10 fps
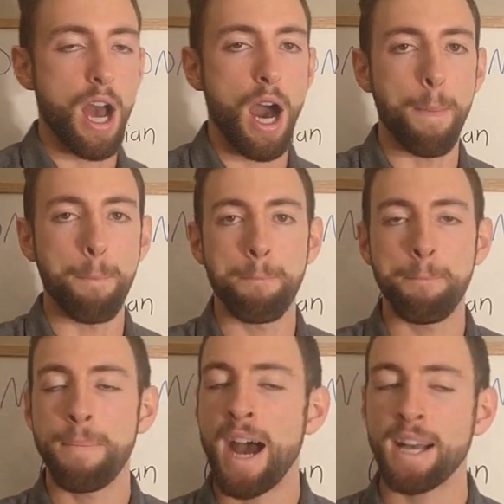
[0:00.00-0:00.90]
a
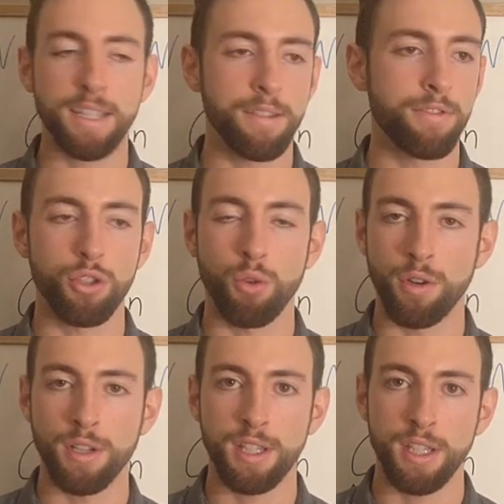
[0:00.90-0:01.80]
massive
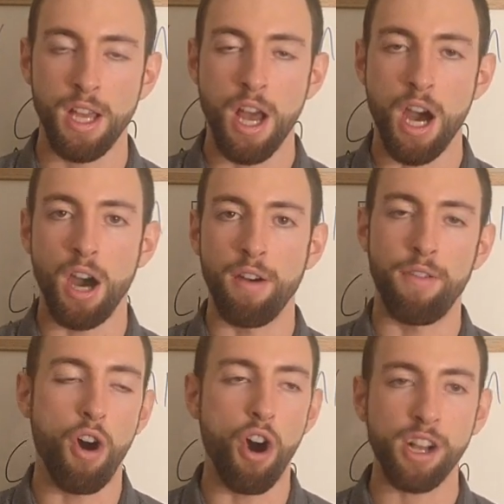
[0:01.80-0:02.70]
source
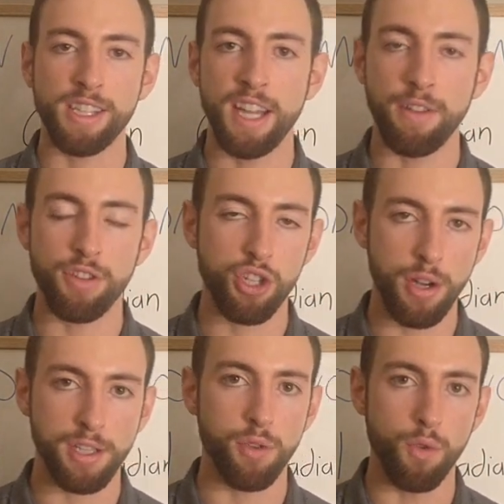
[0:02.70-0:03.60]
of oxidative
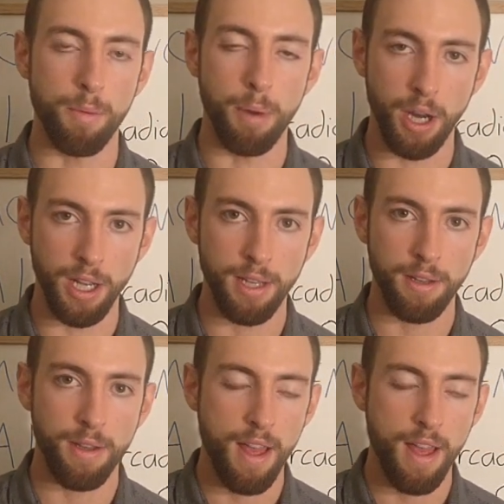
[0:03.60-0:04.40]
stress to the body.